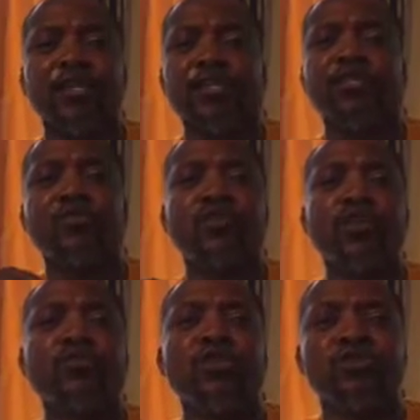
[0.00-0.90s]
This is what
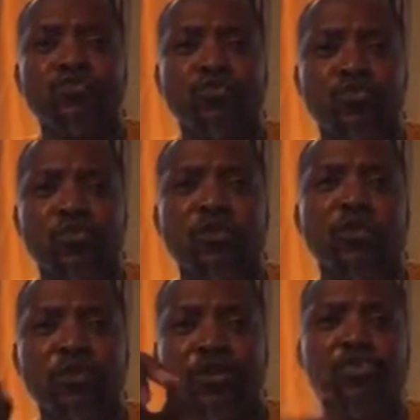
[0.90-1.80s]
you institute.
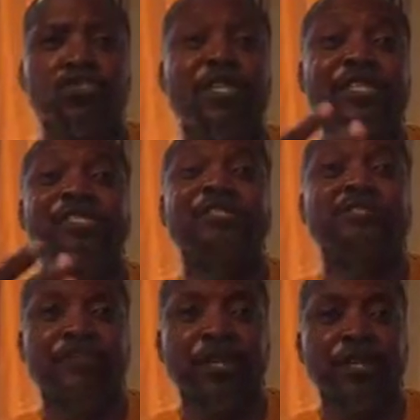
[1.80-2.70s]
Making sure there's
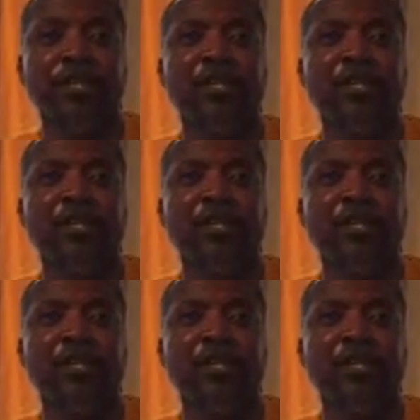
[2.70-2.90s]
discipline.